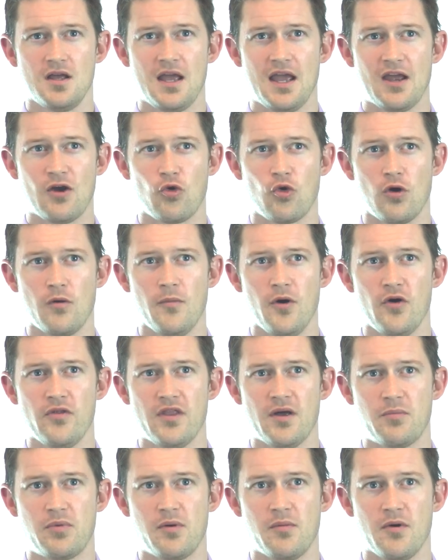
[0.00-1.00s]
a hormone
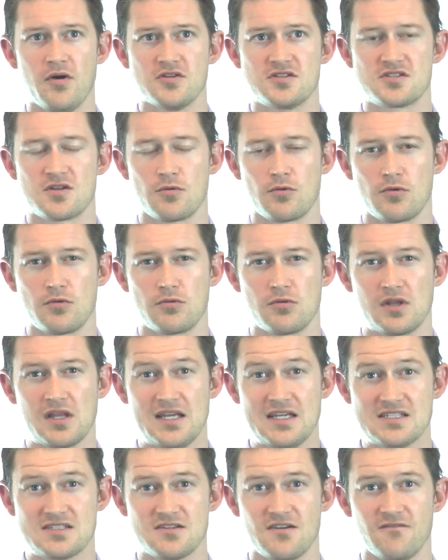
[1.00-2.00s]
that promotes the
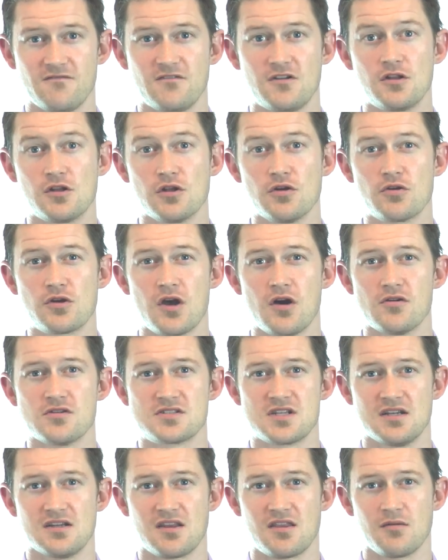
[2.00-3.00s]
release of
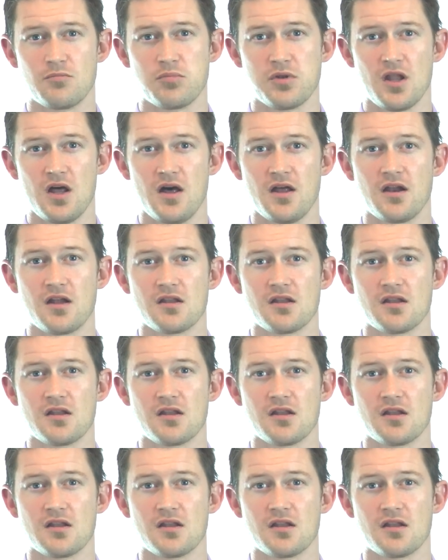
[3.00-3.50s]
glucose into the blood,